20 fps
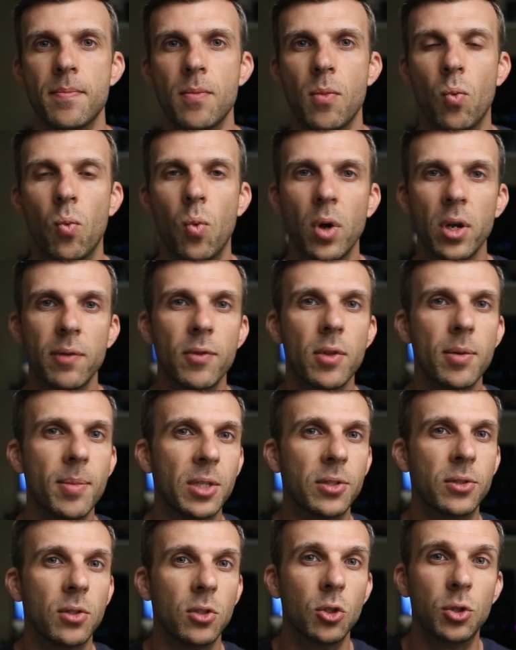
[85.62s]
One of them
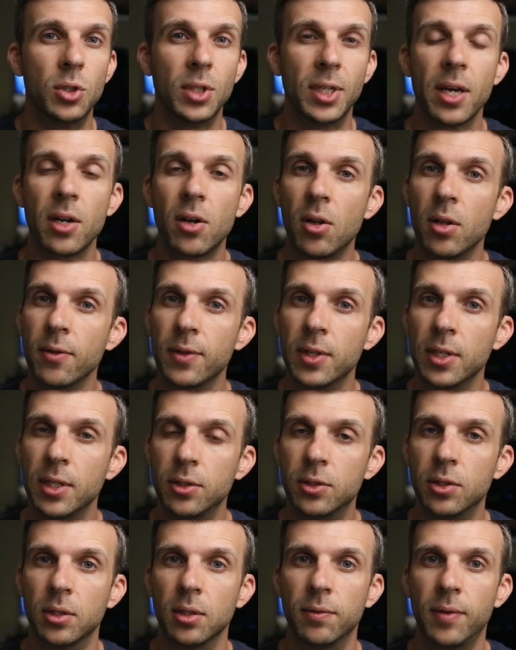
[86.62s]
is you should get all of the
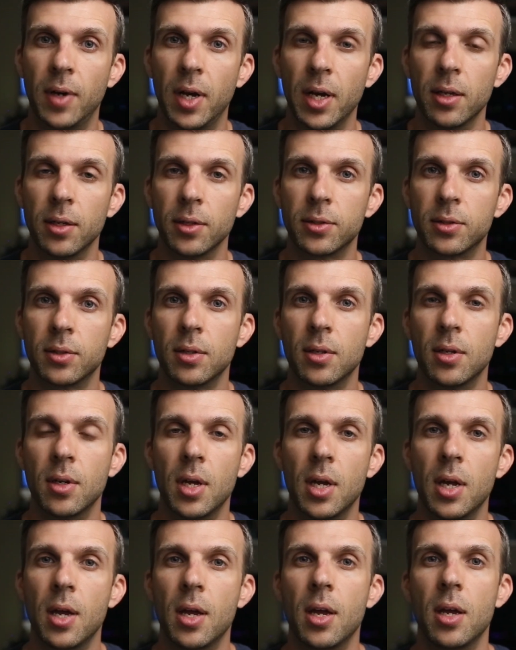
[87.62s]
digital files.
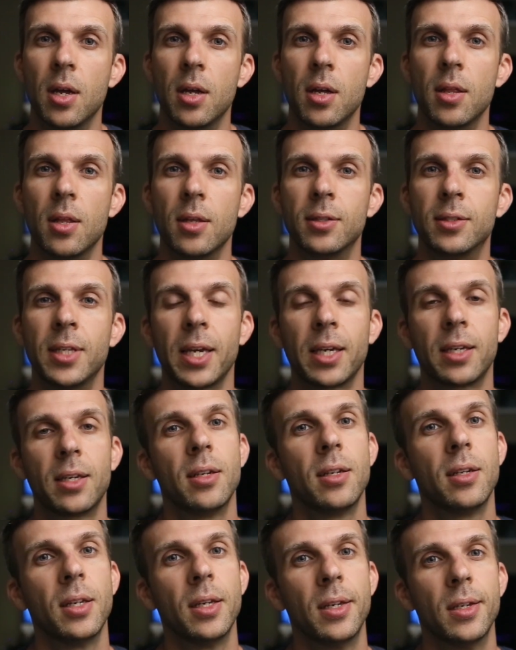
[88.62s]

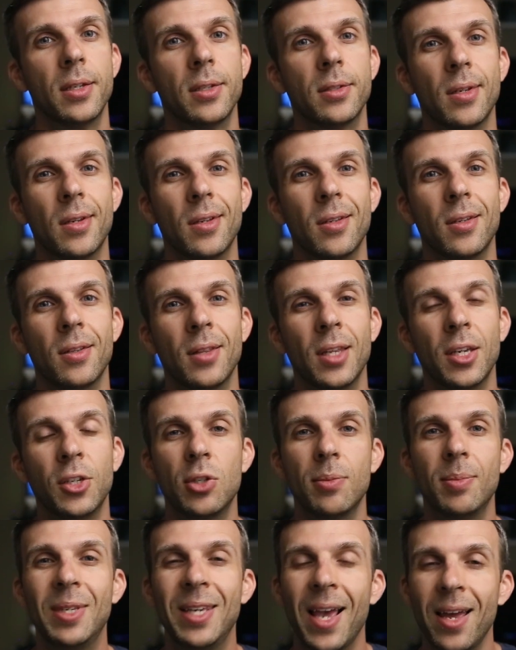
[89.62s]
Second is they
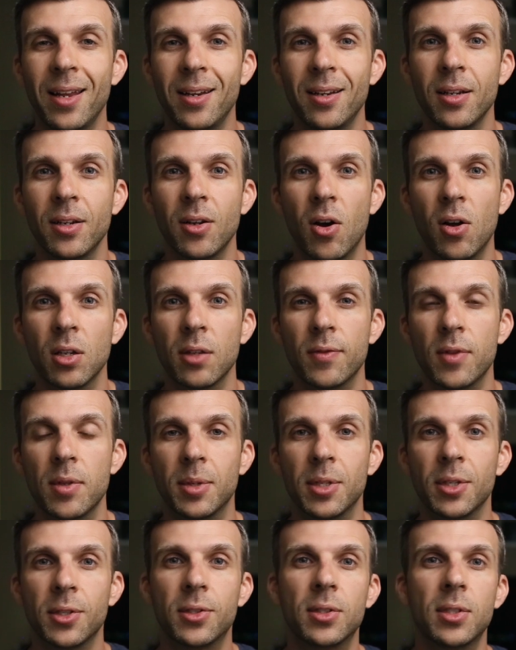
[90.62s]
should be editing all of them
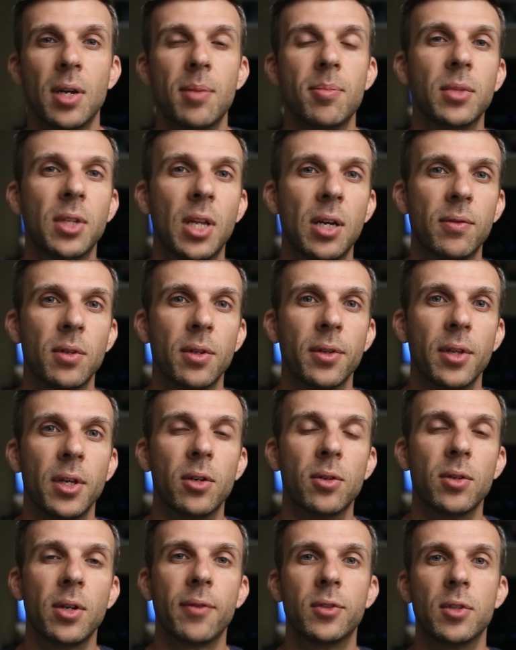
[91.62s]
to some level. They
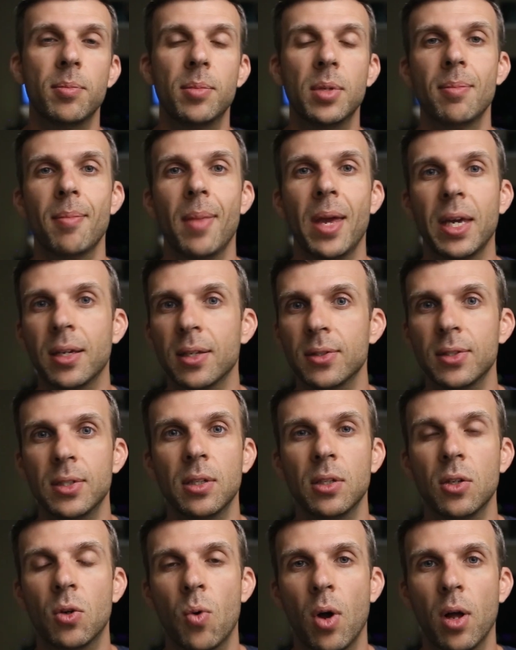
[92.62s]
don't have to be
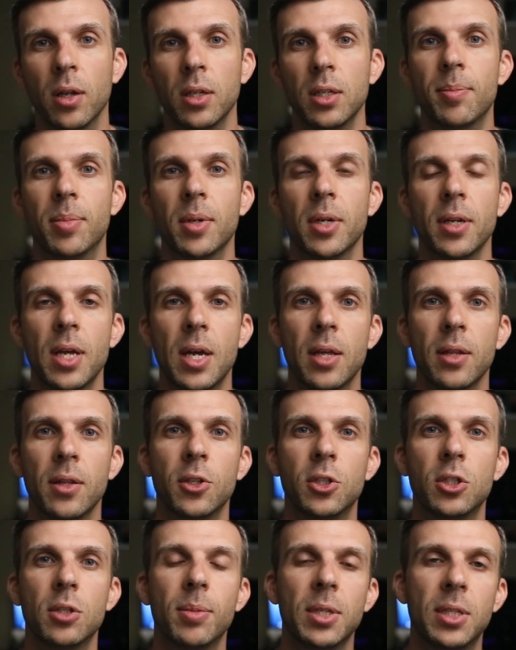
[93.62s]
magazine quality, but they
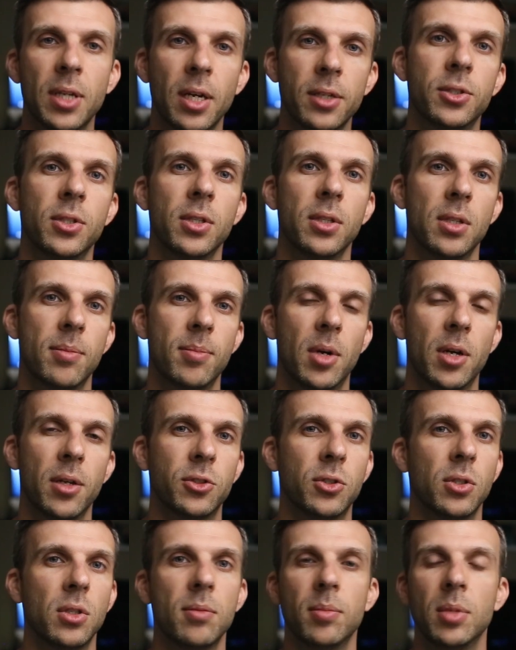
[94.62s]
should be touching them all. It
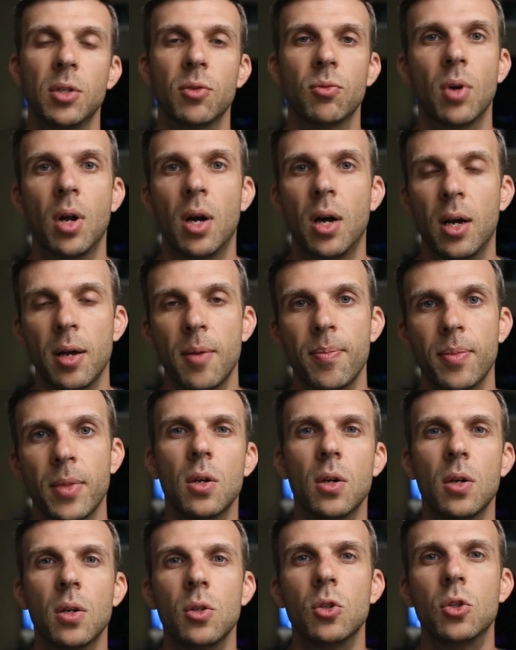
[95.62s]
shouldn't be raw.
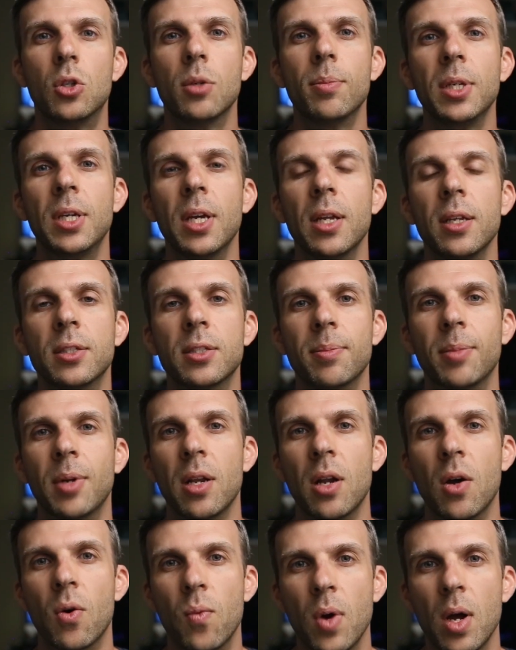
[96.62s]
You should be getting some
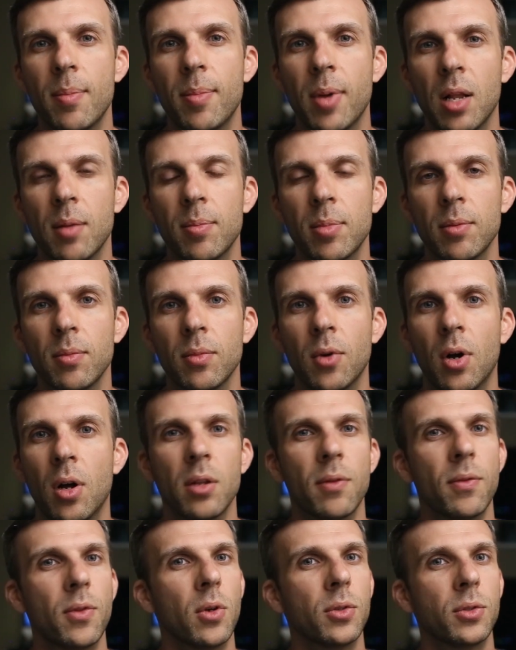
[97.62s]
kind of web album,
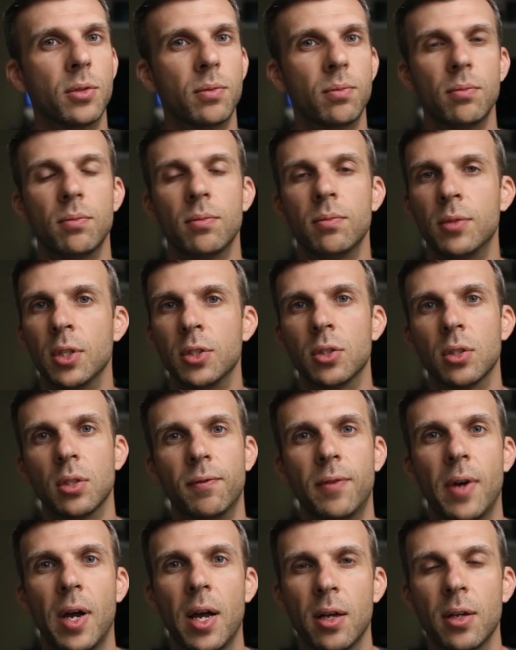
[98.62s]
all of those digital
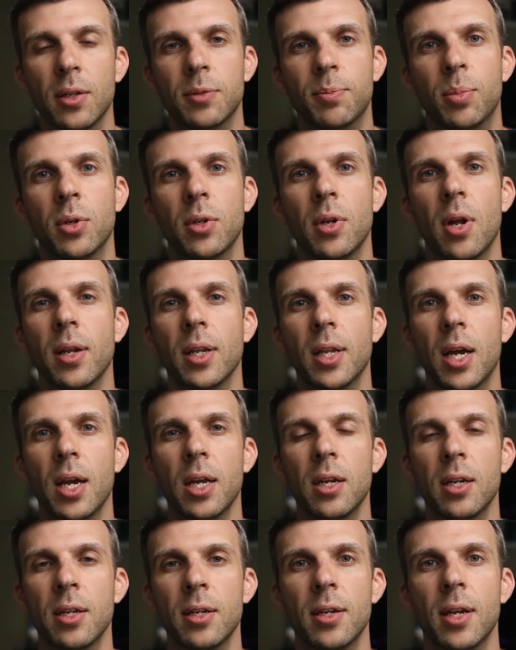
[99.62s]
files put
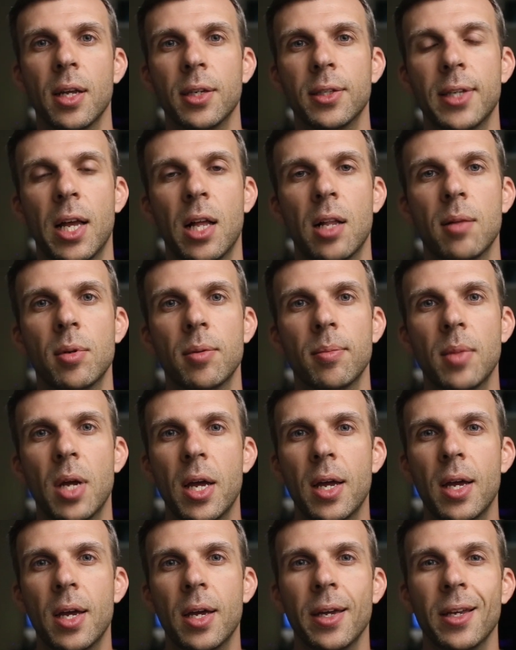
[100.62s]
online in a nice album.
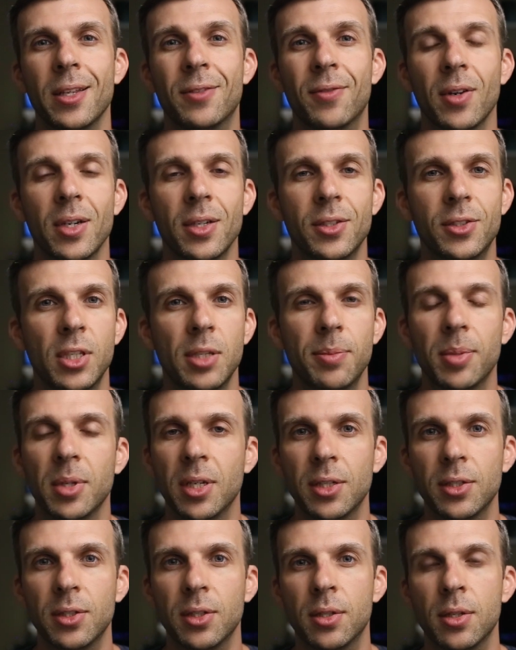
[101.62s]
It's very cheap and
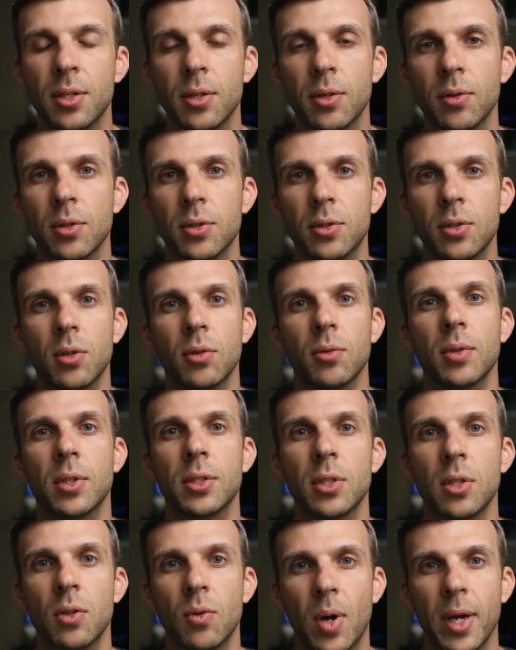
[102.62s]
easy to do. There's no
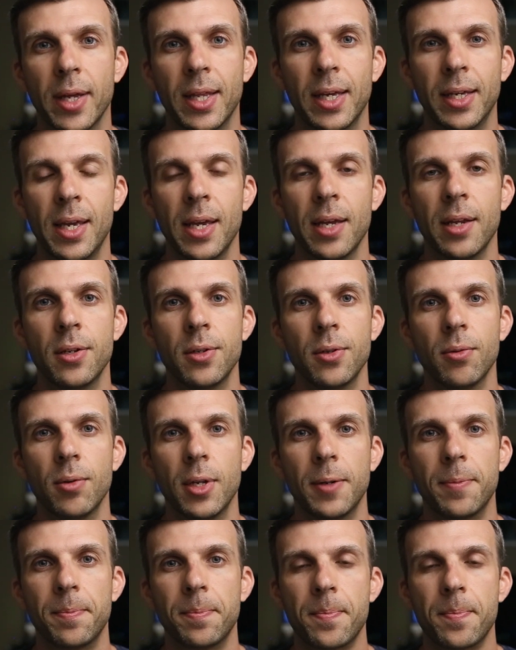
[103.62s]
reason why they can't do it.